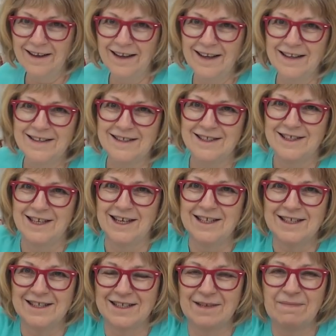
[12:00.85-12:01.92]
it's
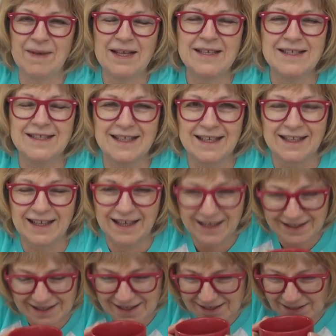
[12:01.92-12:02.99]
just to be silly.
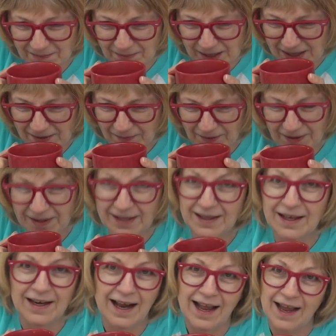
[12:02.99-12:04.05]
It doesn't mean really
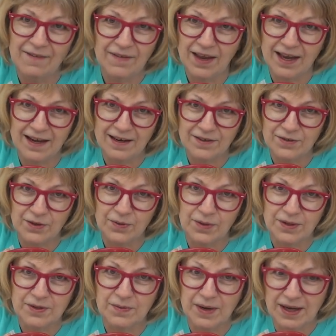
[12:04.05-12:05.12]
that I have eight hundred
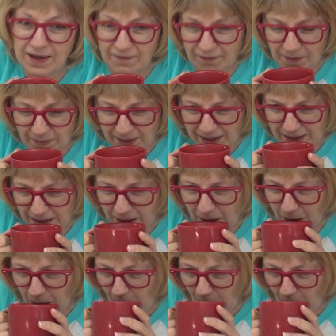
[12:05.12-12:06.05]
quilts waiting for binding.